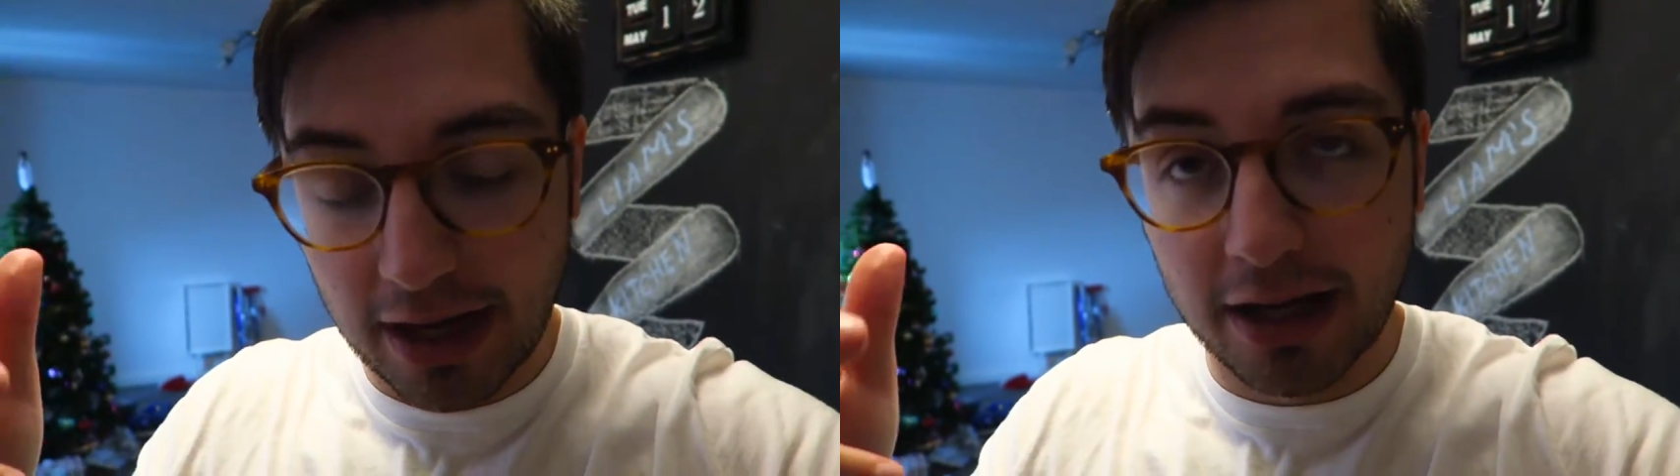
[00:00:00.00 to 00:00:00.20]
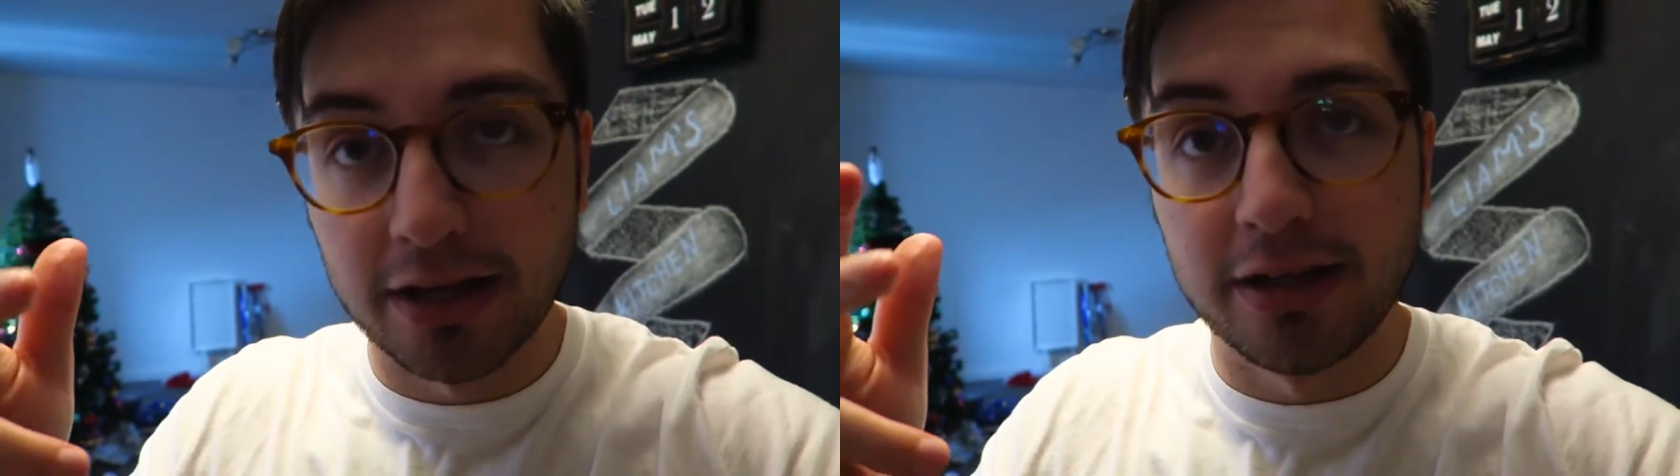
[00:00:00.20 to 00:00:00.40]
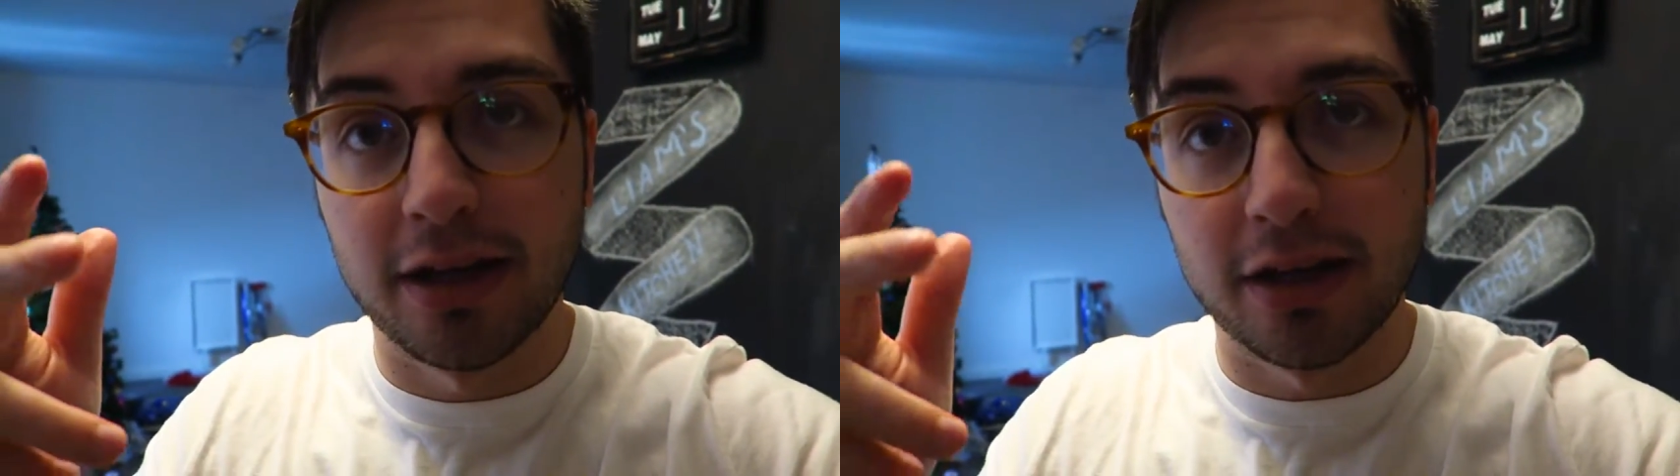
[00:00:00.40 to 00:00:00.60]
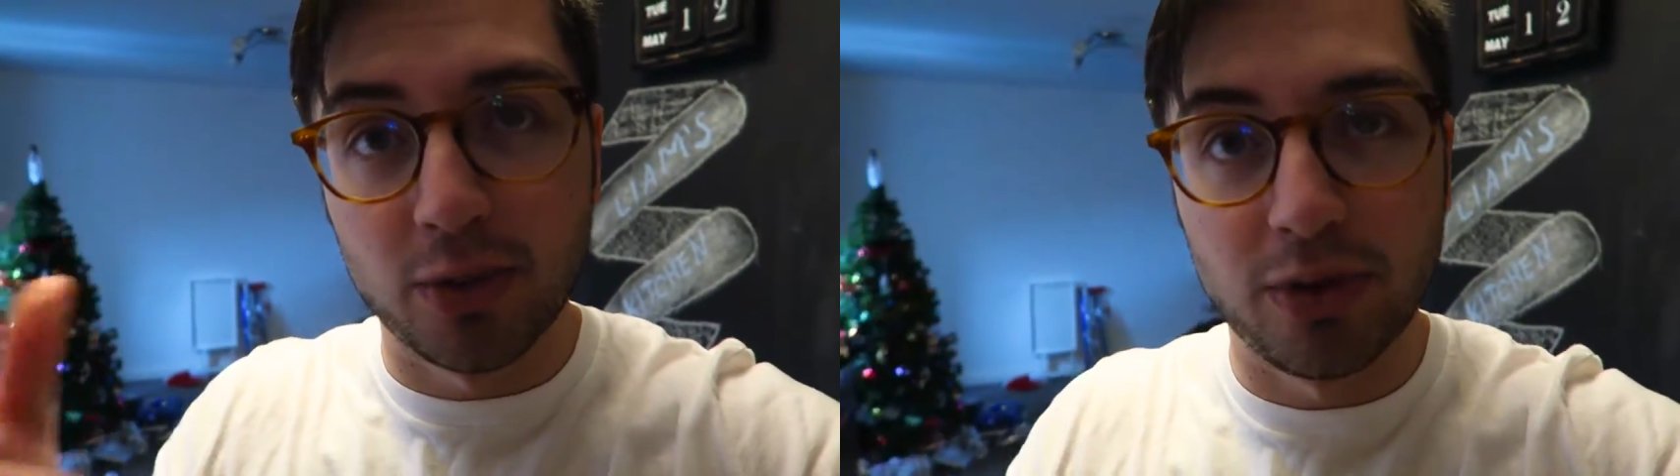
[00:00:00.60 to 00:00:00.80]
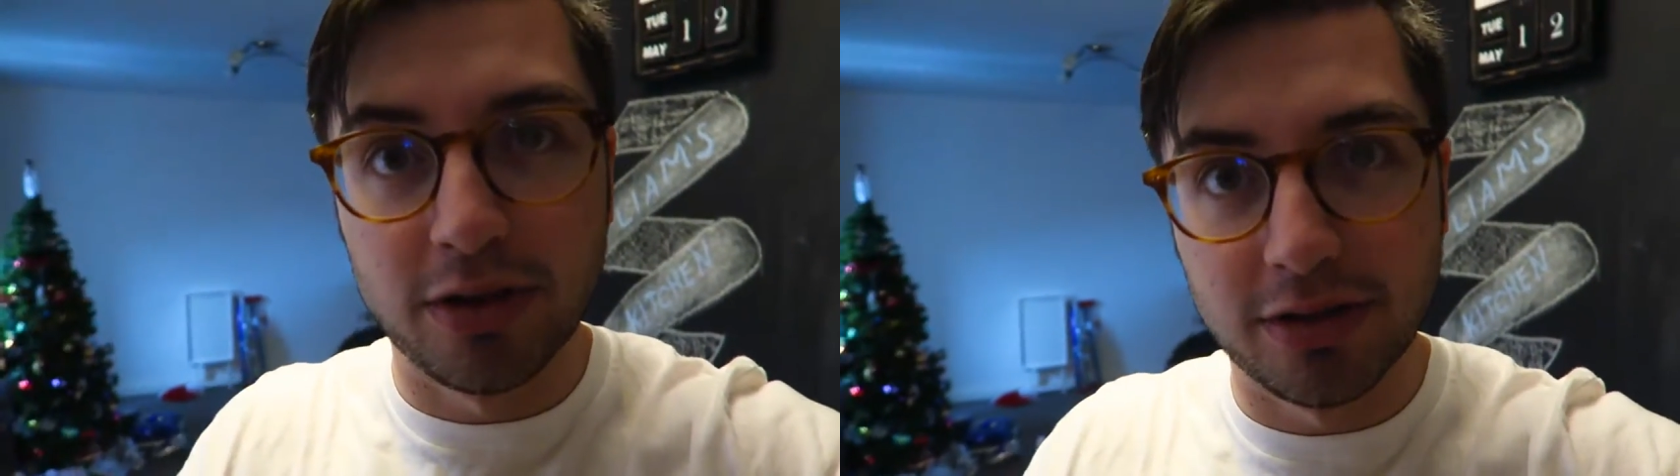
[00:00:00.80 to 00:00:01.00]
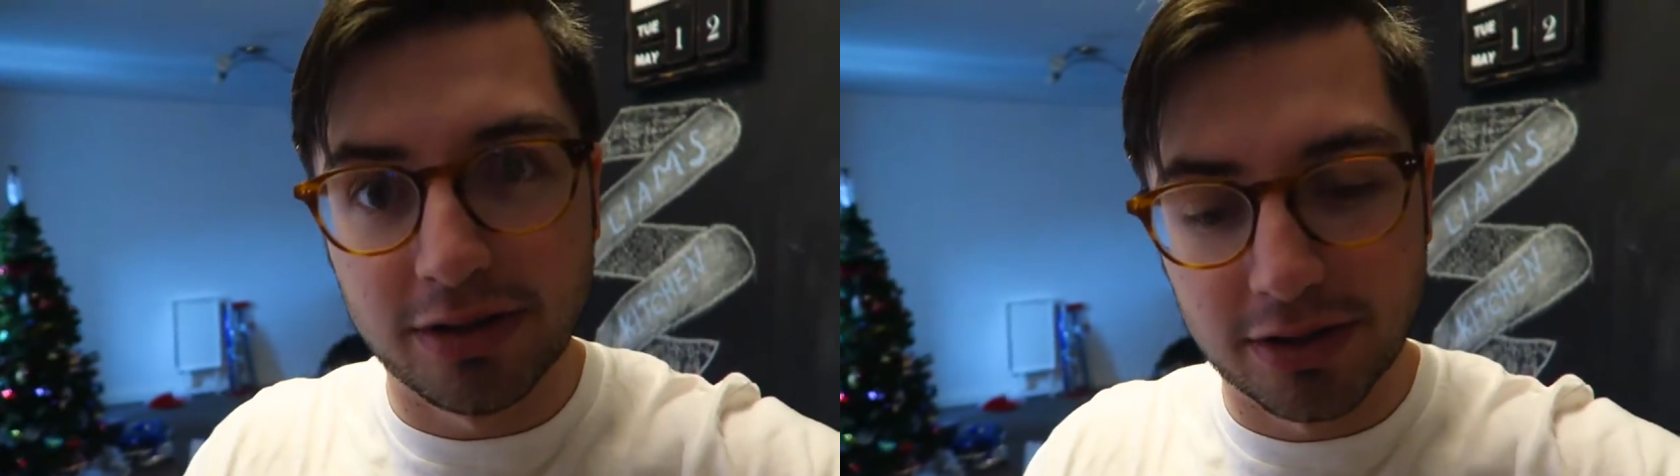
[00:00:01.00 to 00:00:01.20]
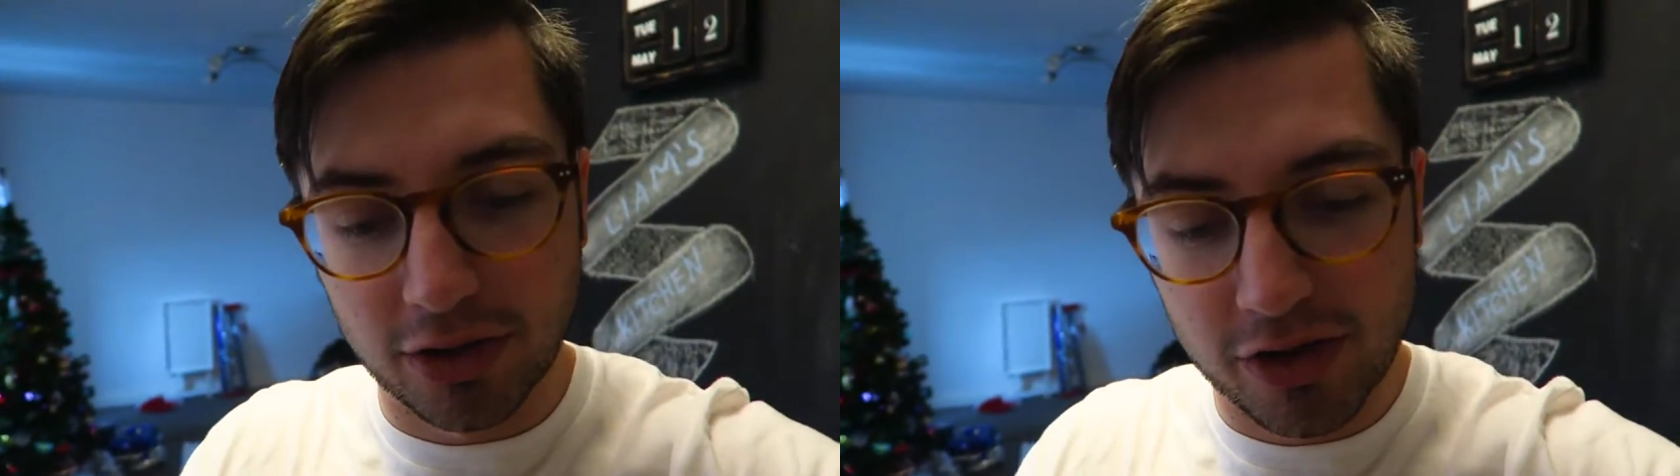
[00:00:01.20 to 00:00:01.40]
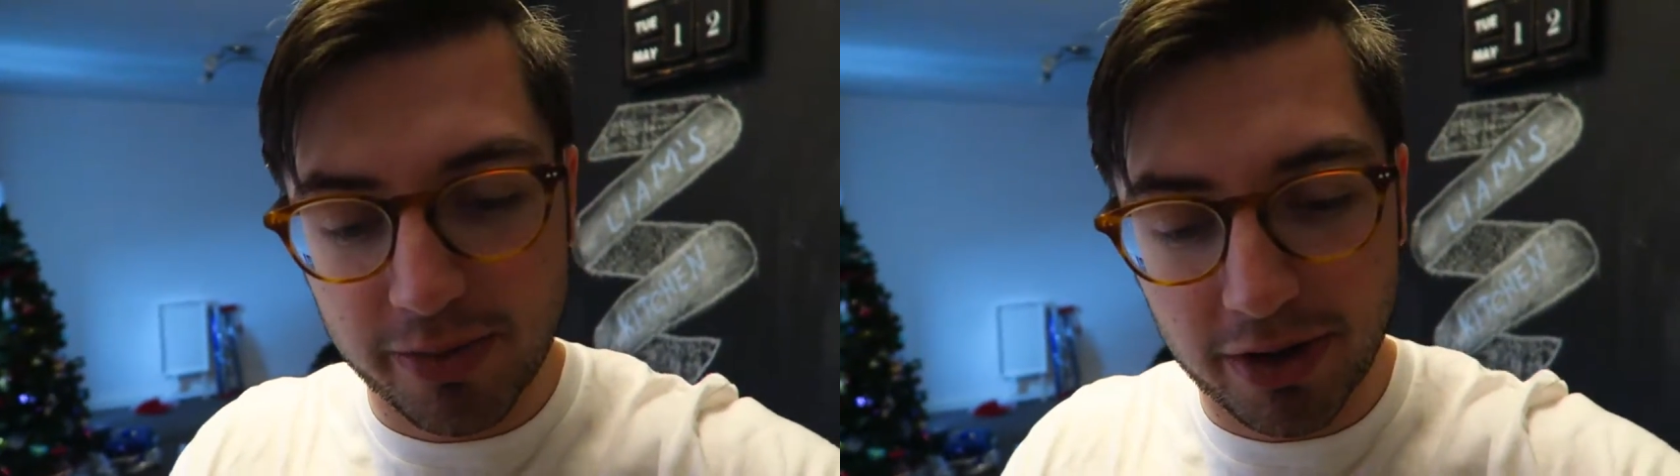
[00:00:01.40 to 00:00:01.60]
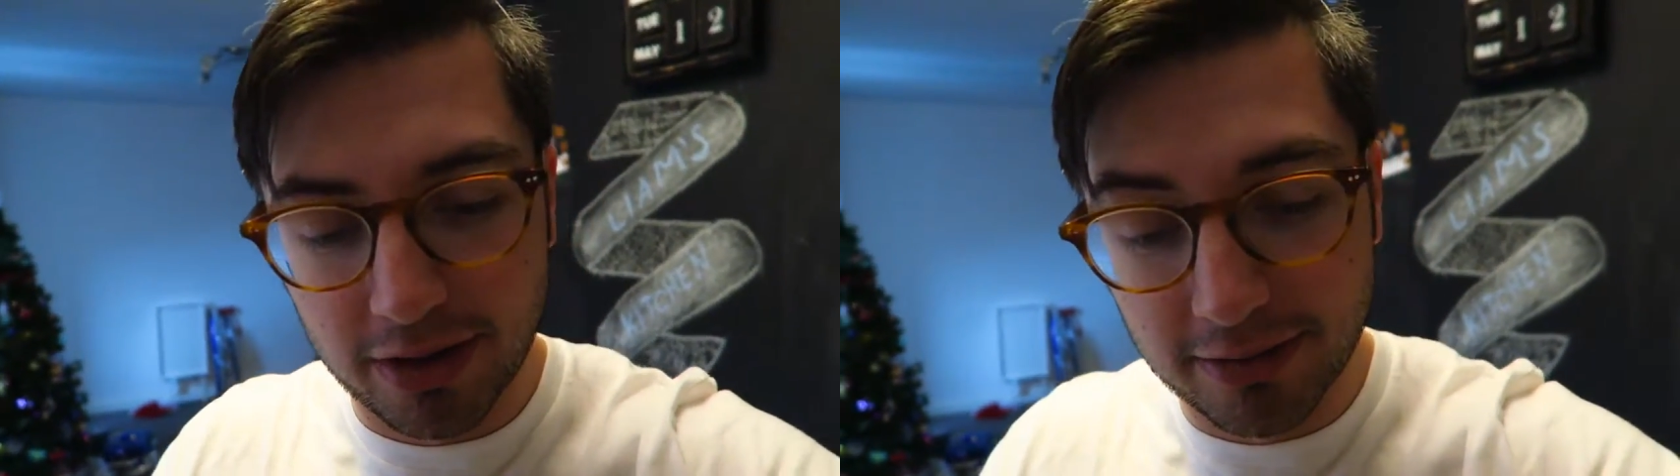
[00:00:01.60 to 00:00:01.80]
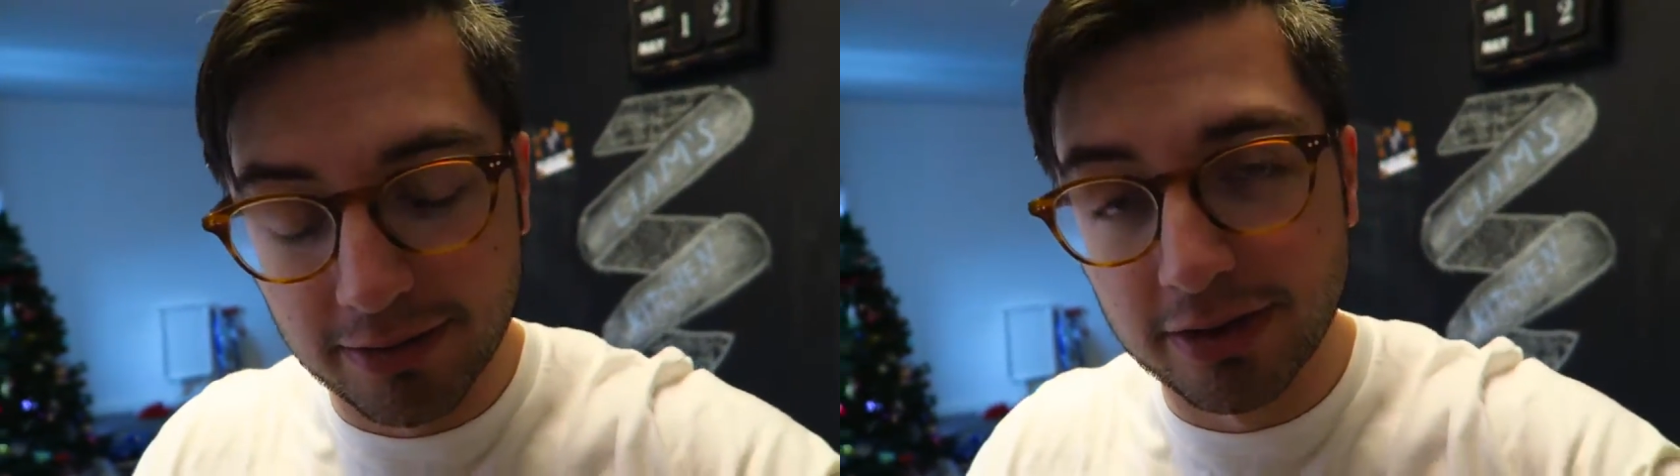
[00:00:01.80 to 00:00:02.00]
and a quarter cup
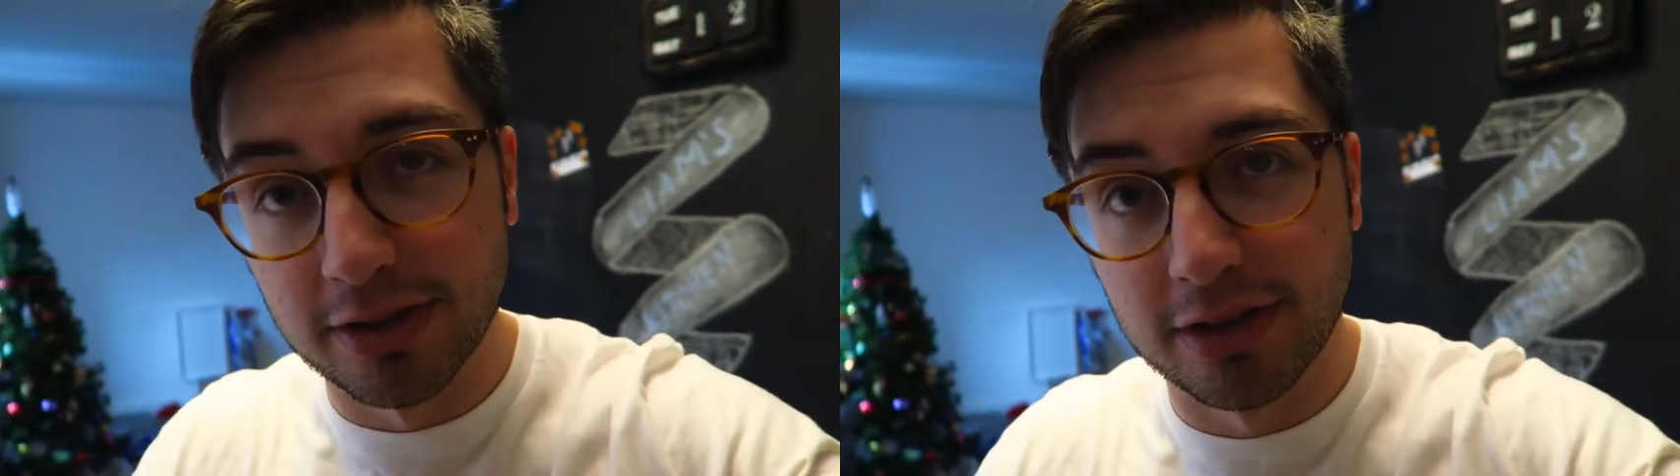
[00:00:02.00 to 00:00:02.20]
of